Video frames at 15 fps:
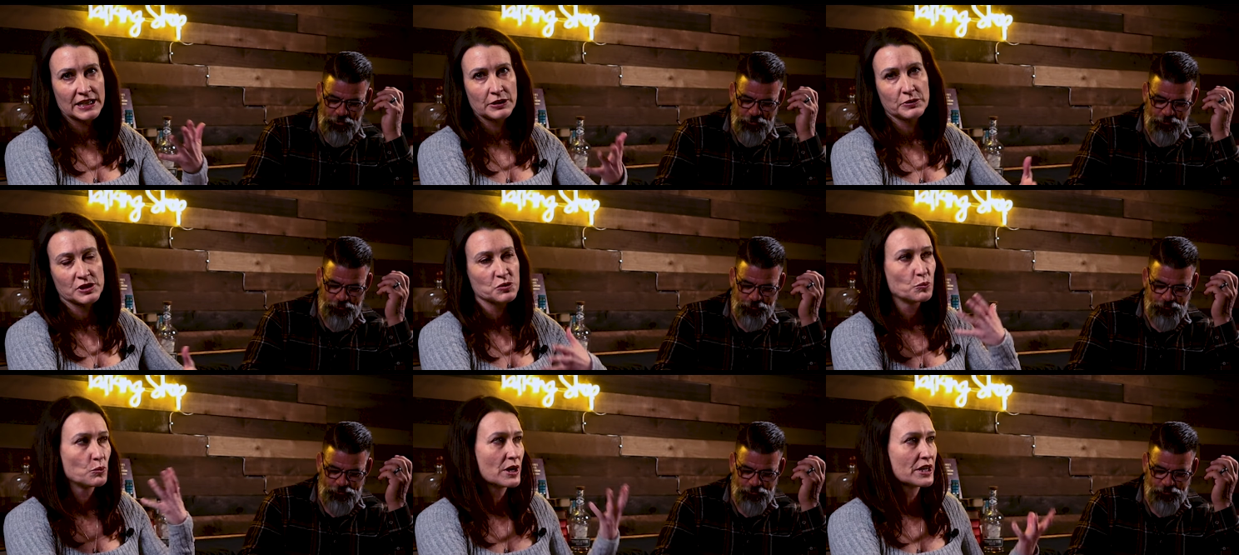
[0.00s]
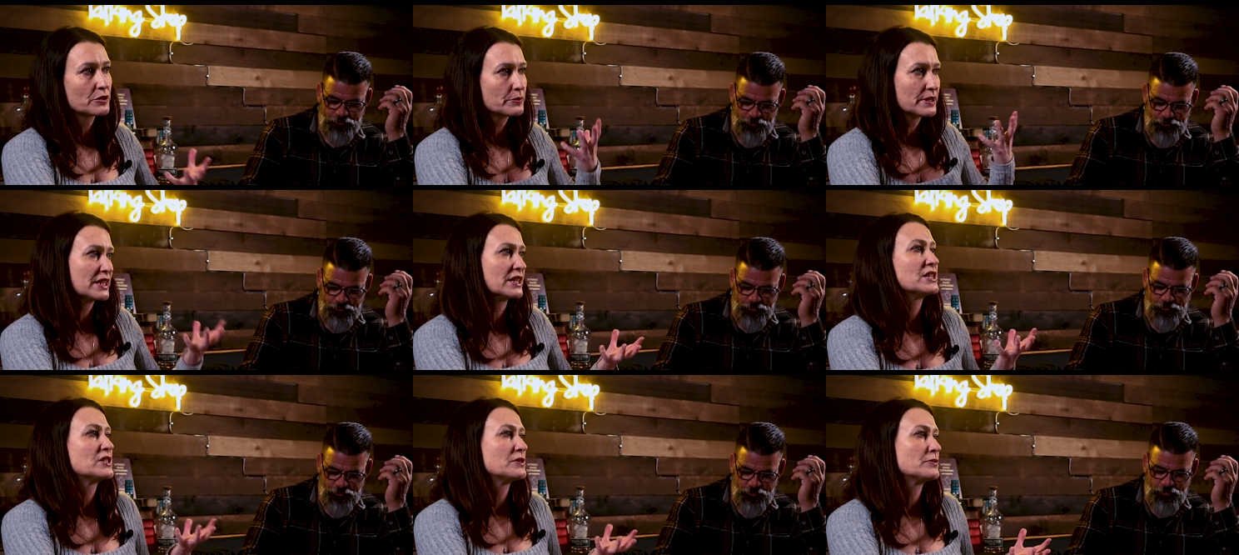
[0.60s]
Speaker 1: language. What are we
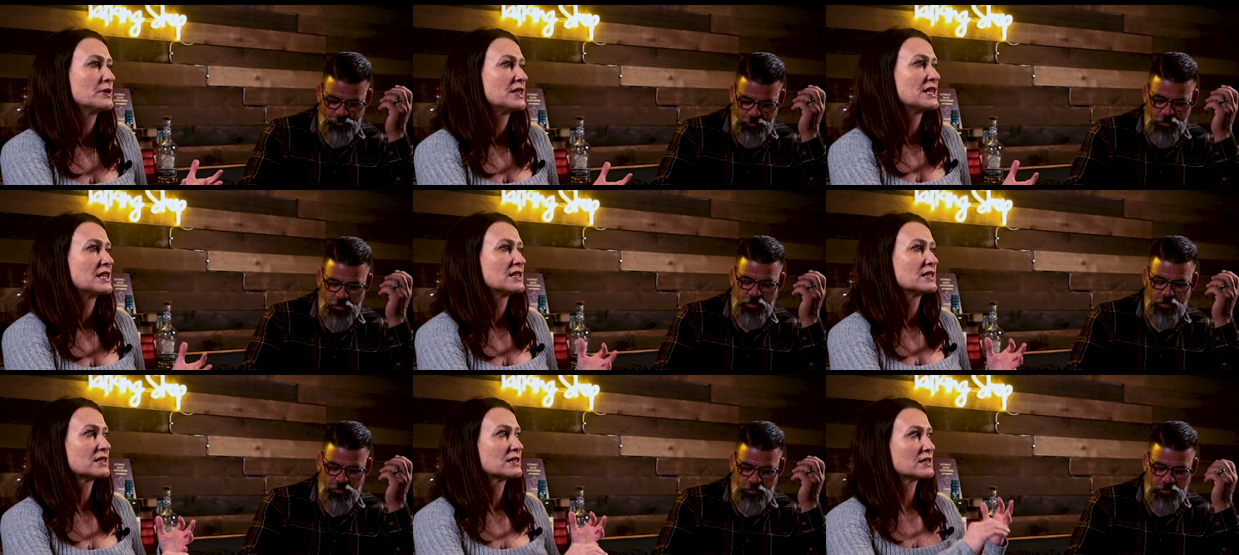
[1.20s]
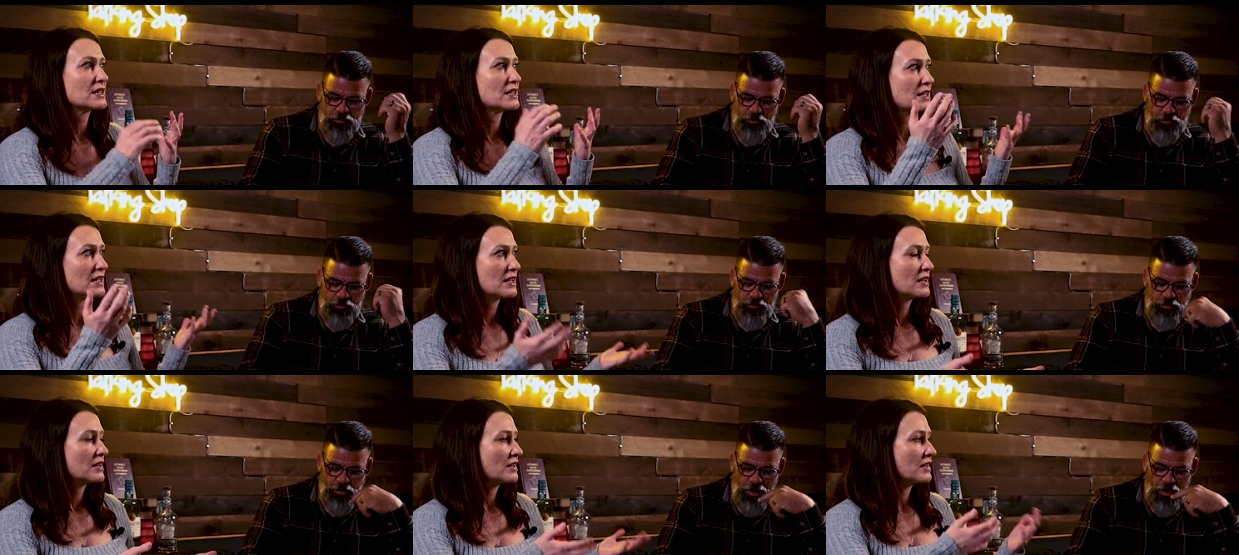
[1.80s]
going to do with this?
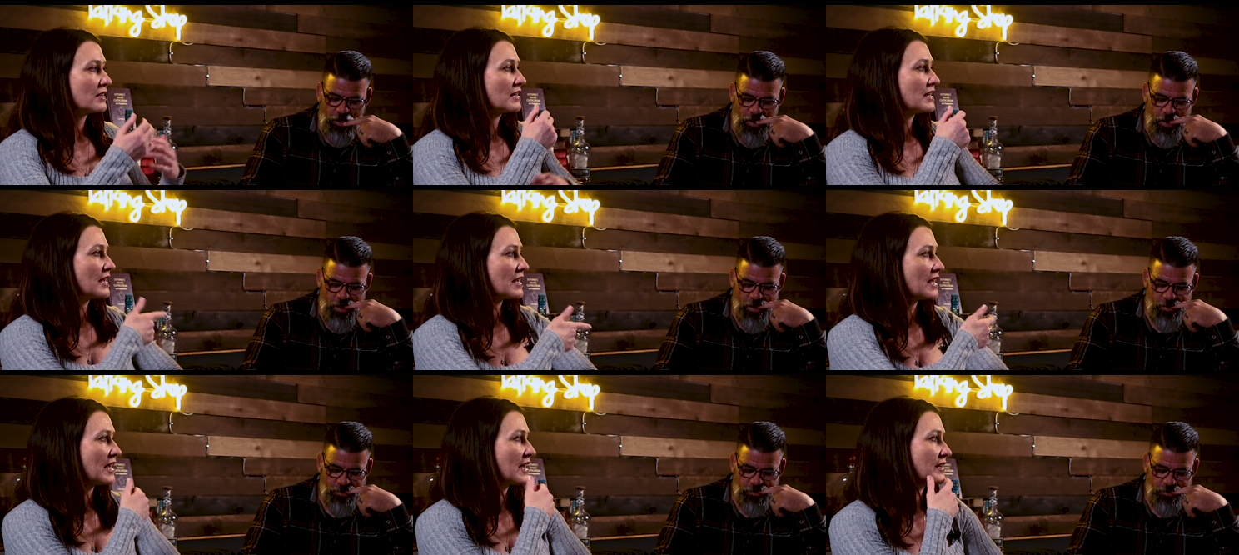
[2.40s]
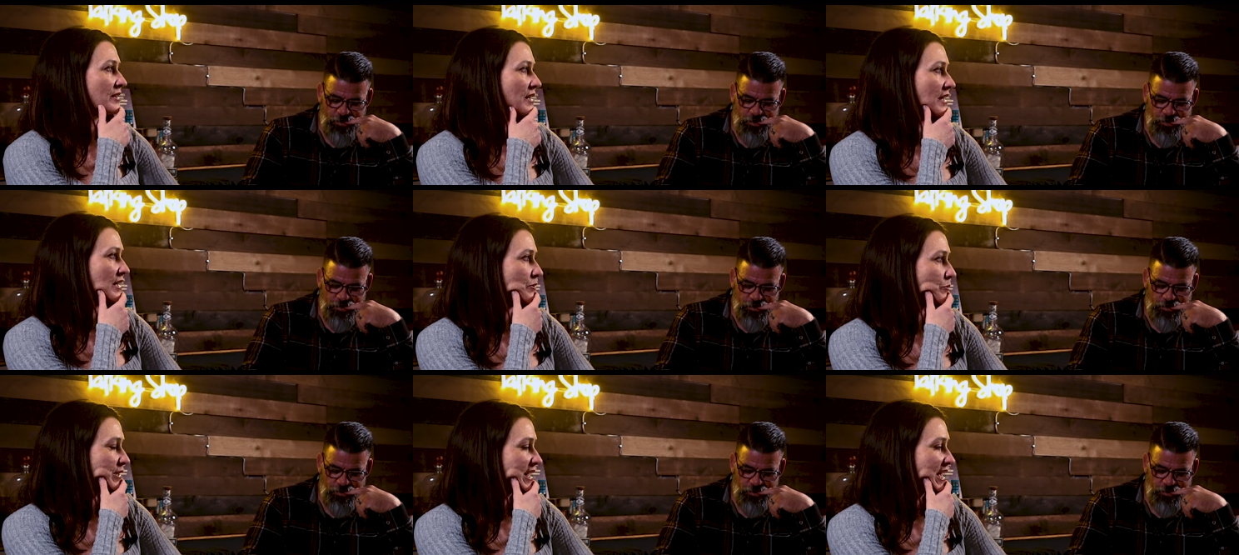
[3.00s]
Speaker 2: Yeah.
Speaker 1: And
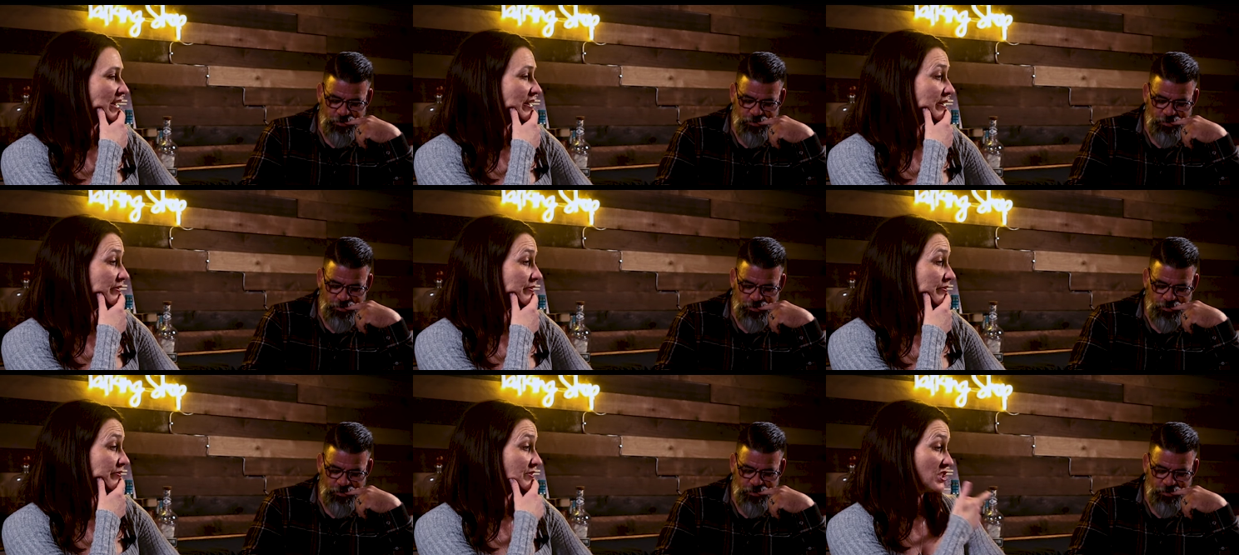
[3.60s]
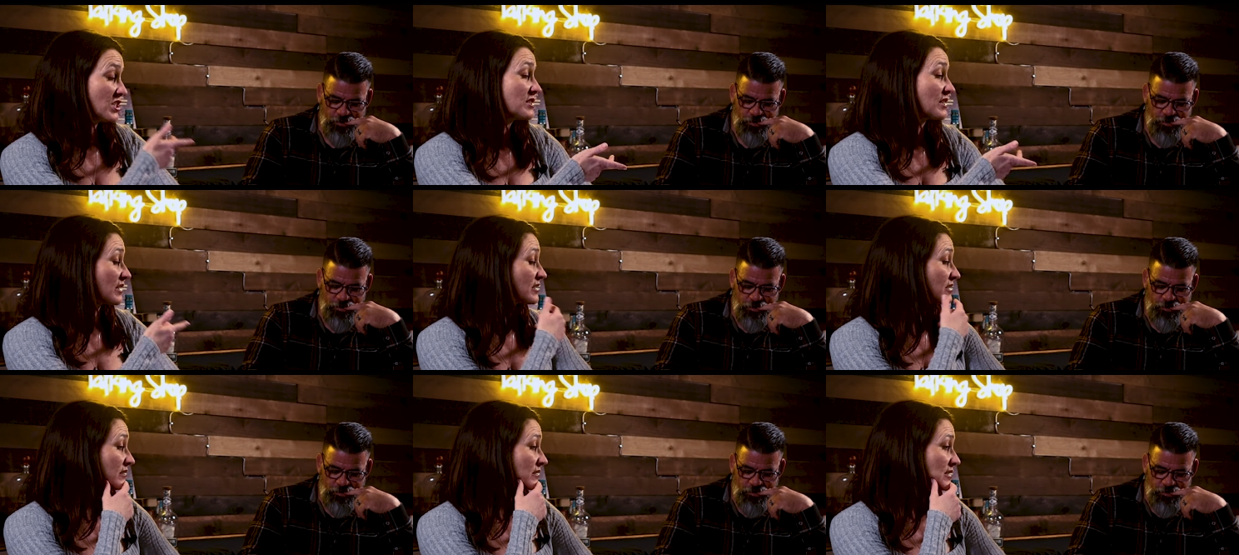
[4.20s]
then we have
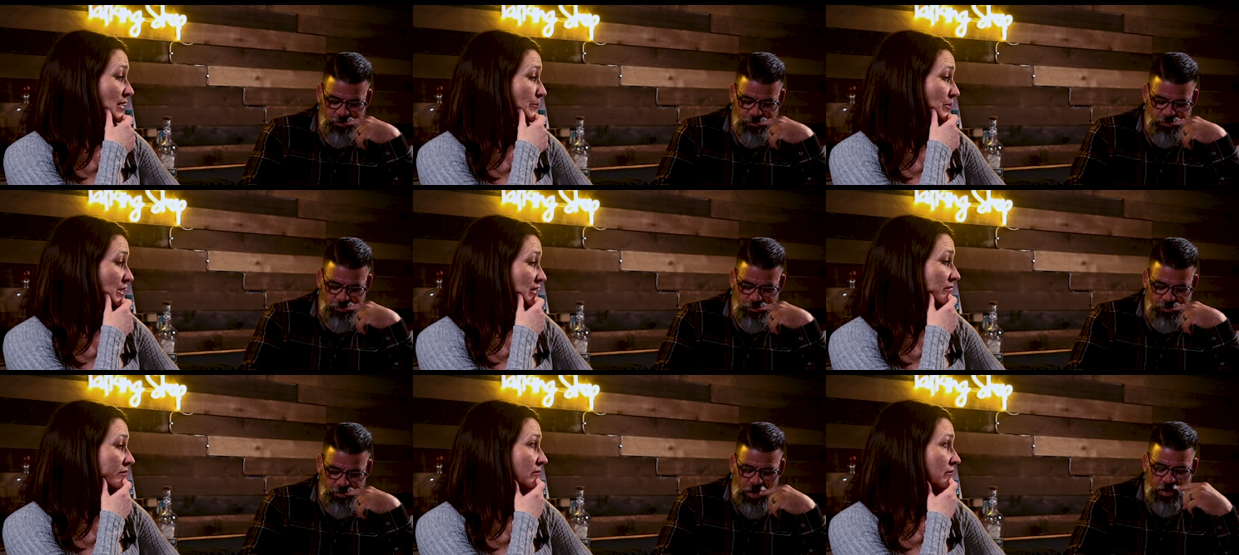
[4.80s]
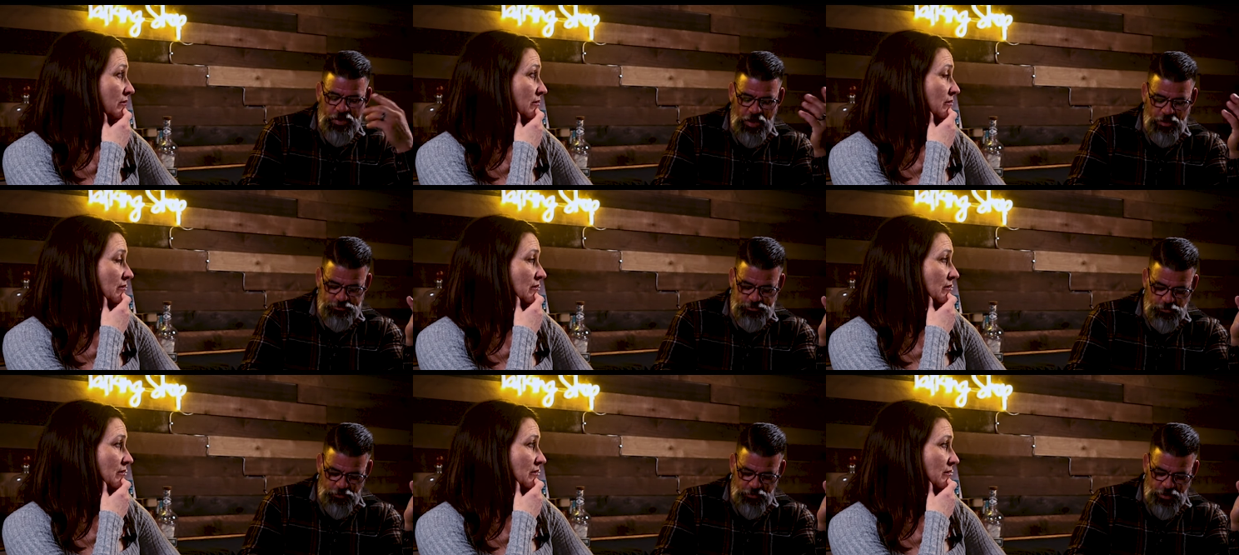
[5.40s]
Jesus step in.
Speaker 2: Yeah,
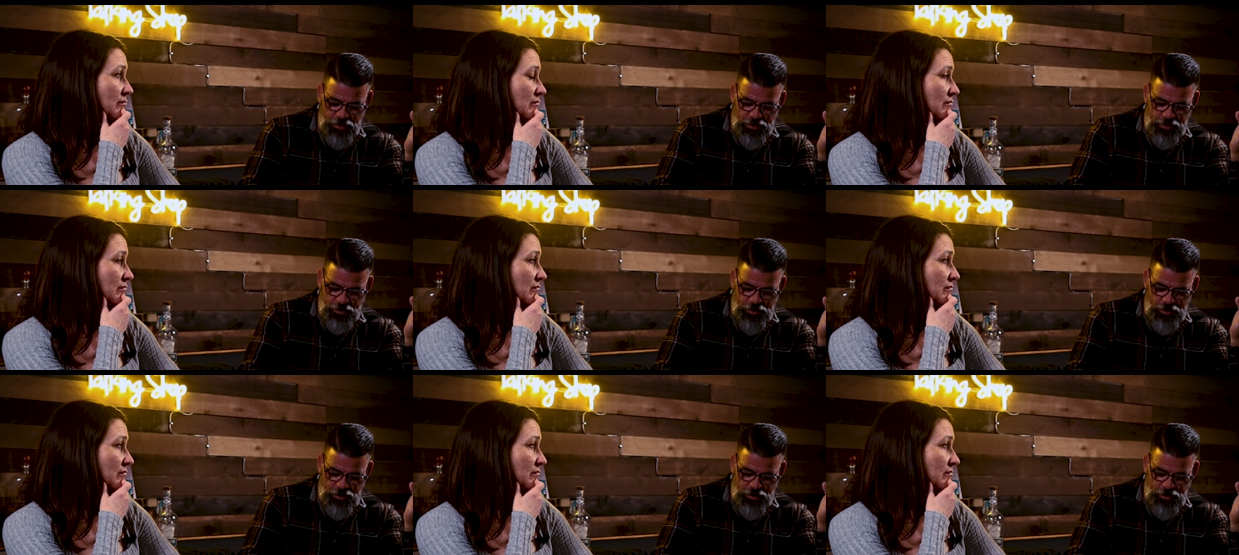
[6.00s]
so then